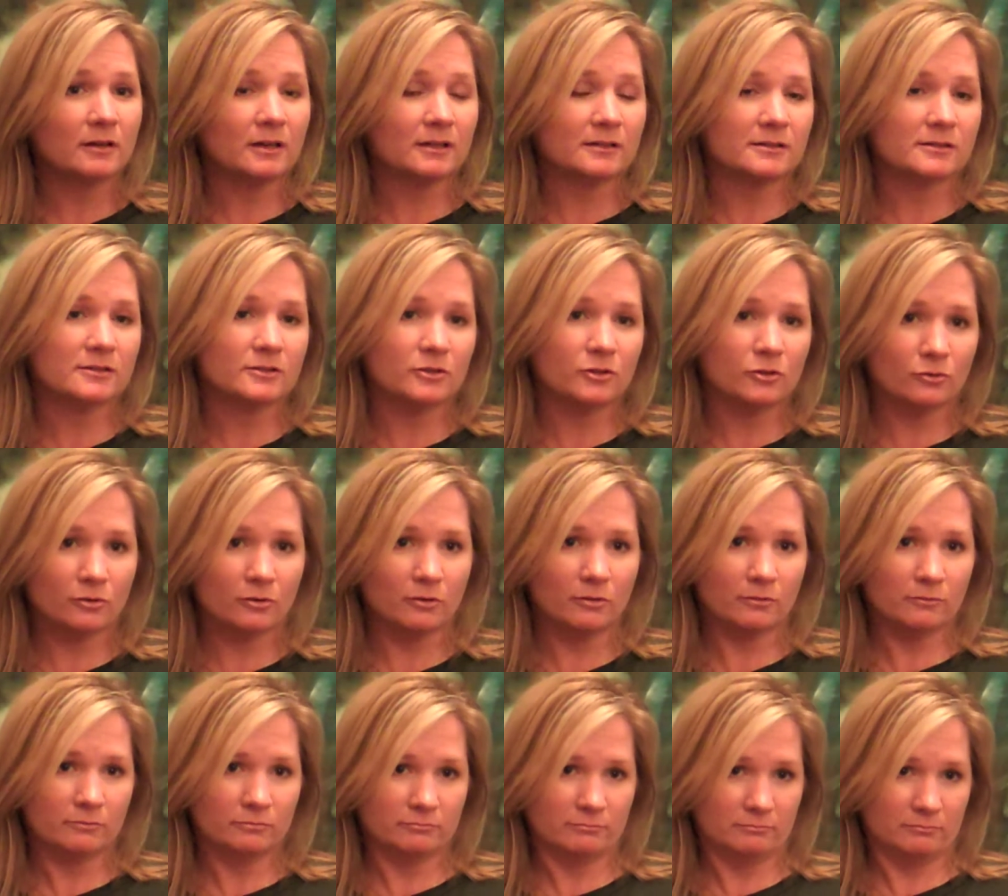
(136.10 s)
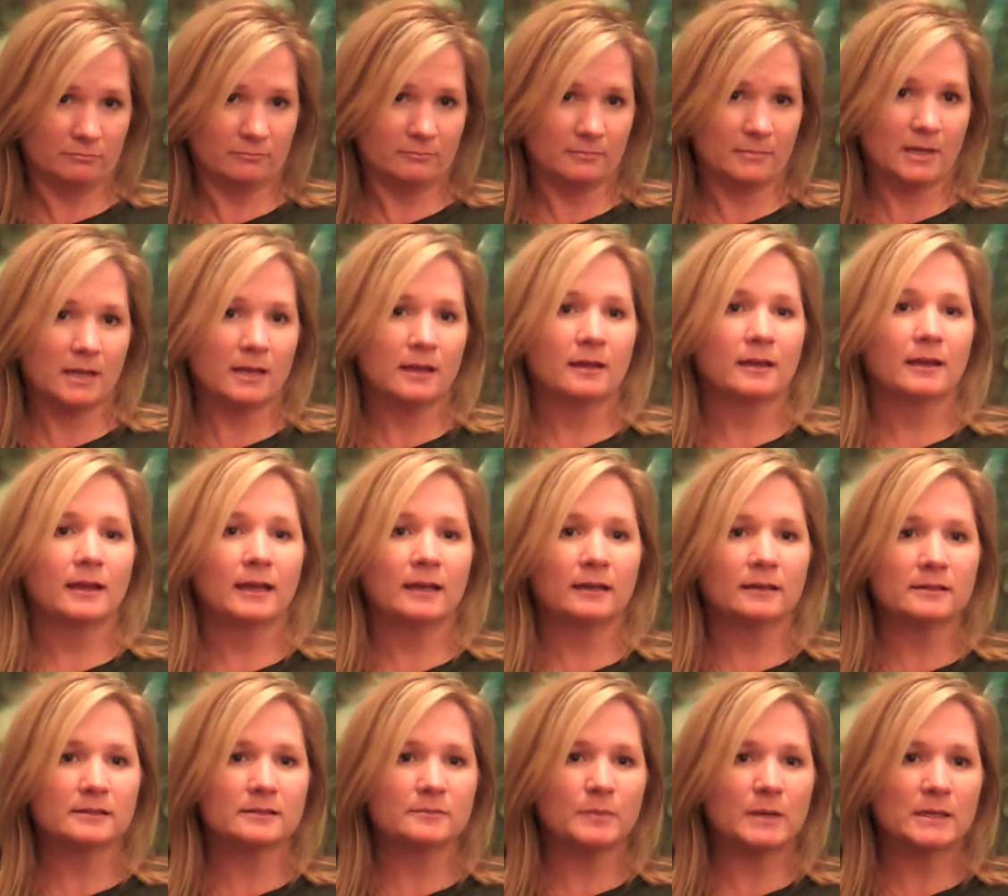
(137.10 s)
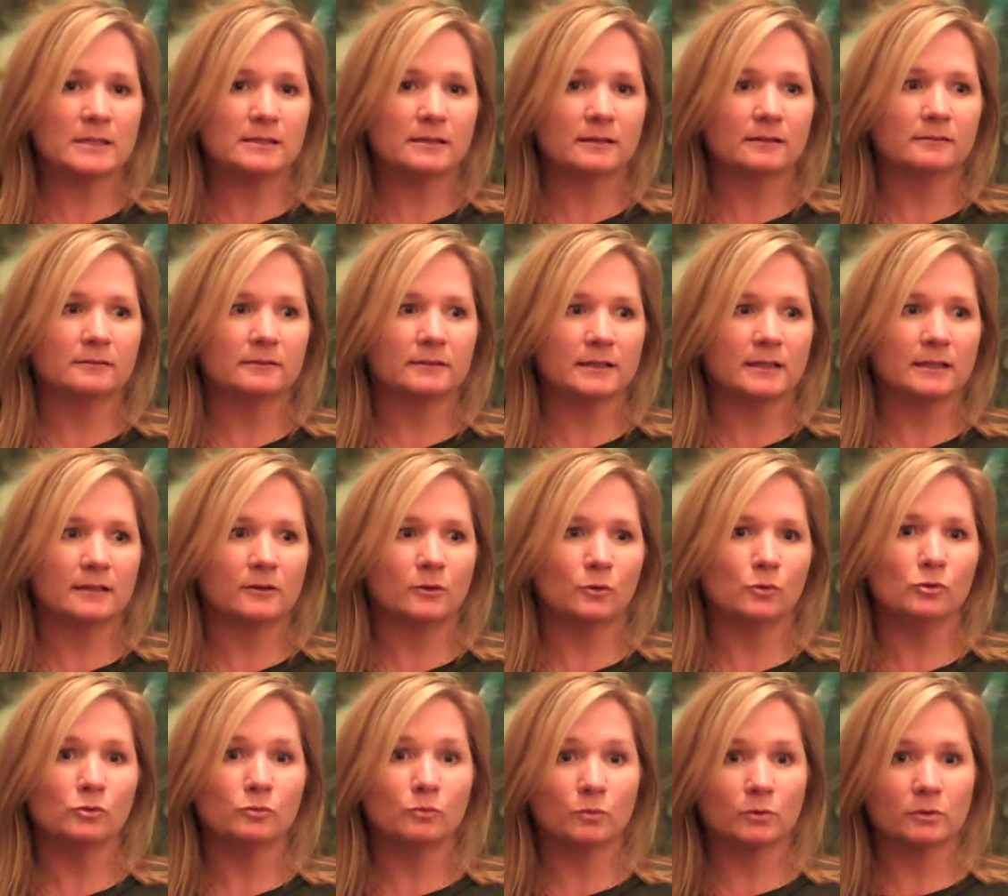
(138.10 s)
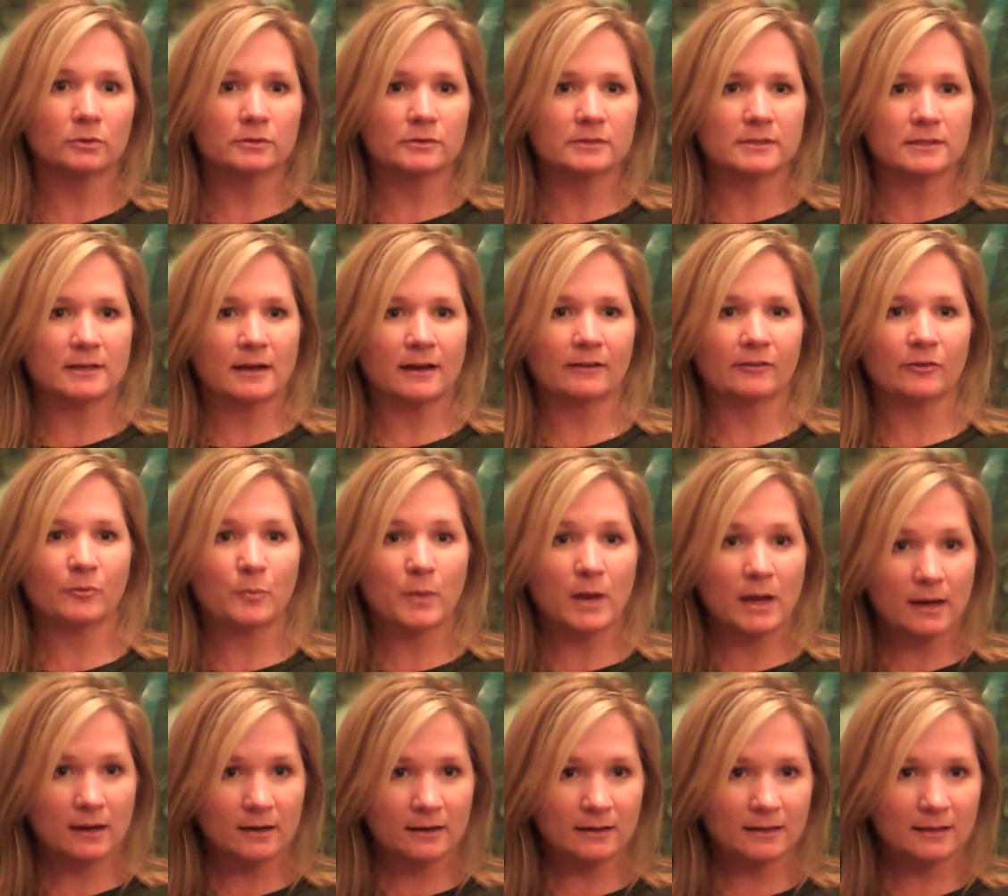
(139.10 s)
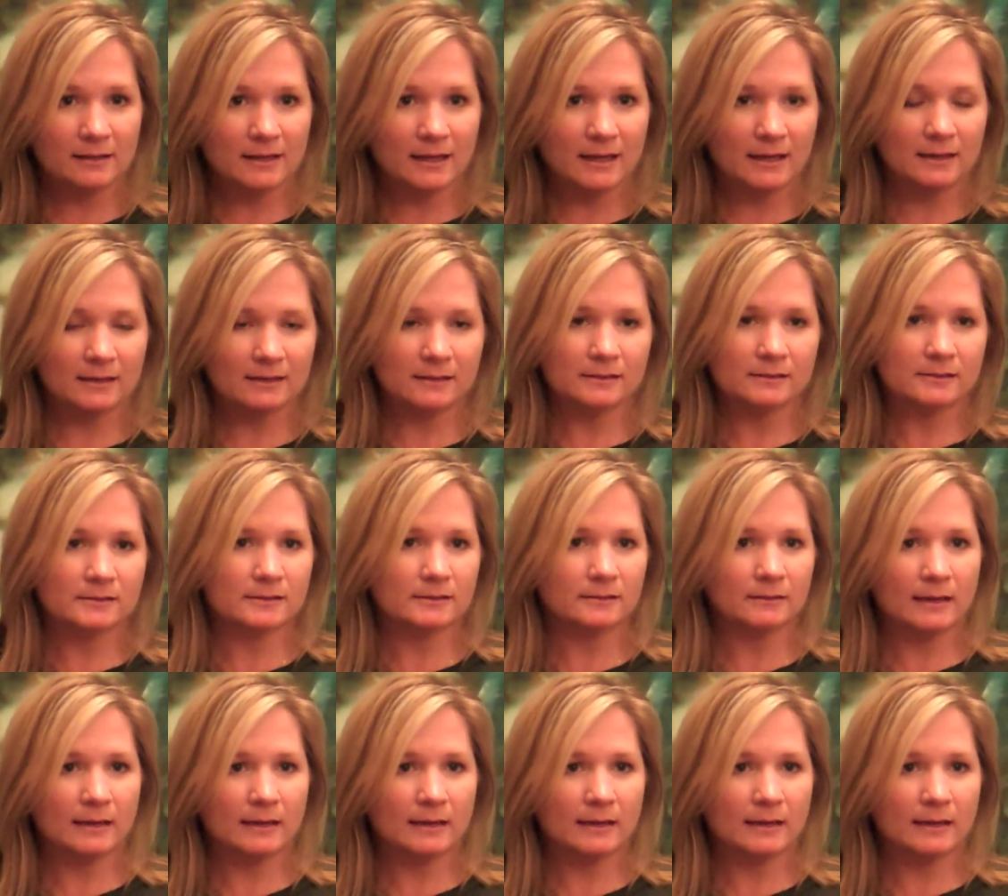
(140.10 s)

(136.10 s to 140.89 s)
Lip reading: chiaroscuro, and it's basically an old world style of painting that is